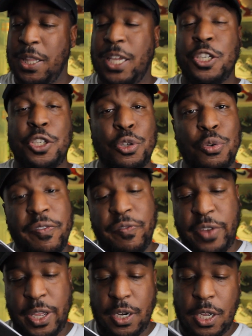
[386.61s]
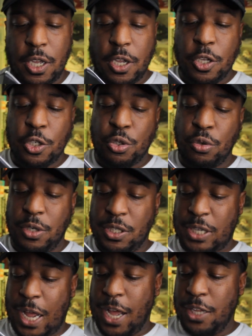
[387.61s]
They do fit true to
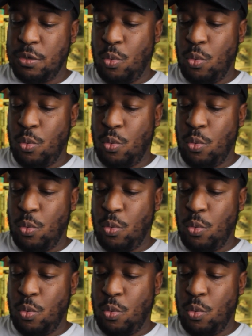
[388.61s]
size.